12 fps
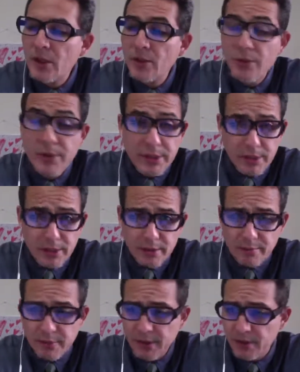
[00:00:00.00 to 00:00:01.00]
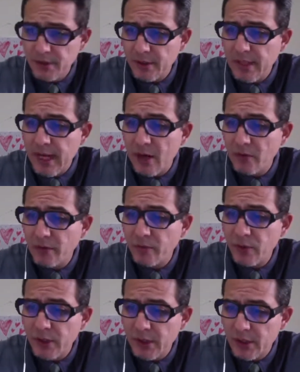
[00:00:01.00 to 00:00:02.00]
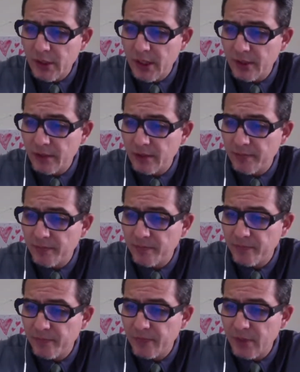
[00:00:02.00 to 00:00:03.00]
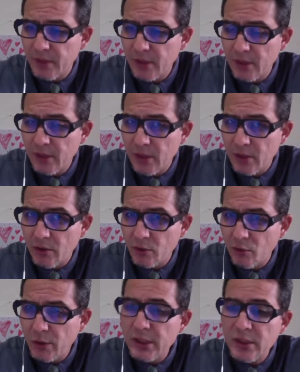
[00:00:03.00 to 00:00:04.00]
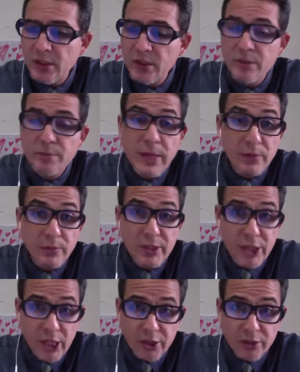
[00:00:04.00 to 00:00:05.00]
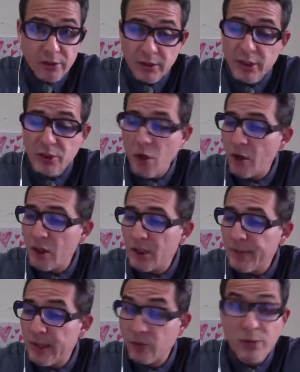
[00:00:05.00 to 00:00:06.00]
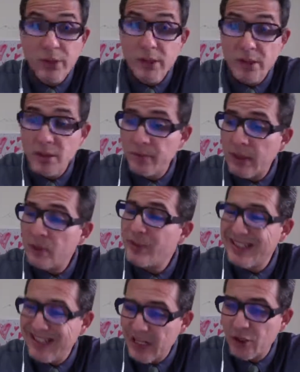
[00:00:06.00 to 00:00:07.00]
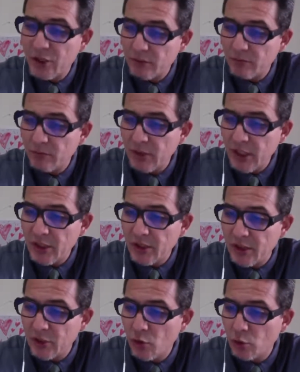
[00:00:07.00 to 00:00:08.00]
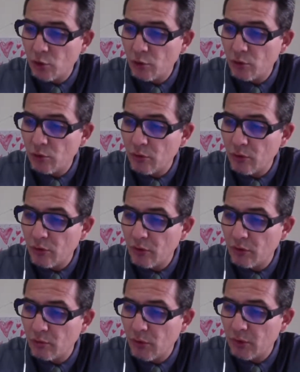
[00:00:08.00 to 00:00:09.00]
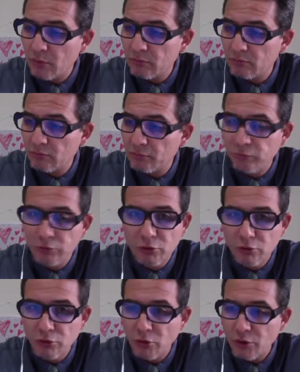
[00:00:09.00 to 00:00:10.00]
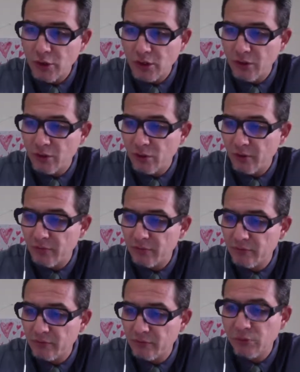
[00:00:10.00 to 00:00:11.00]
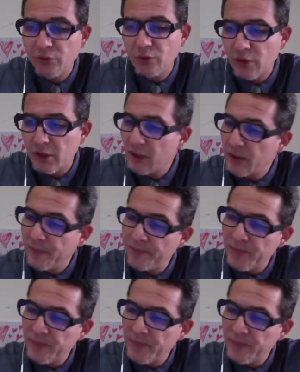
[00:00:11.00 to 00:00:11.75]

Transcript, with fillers: Criticism is the noun of criticize. Criticism and rejection. This song is about criticism and rejection. Rejection is what? futtosaserto. Futtosaserto.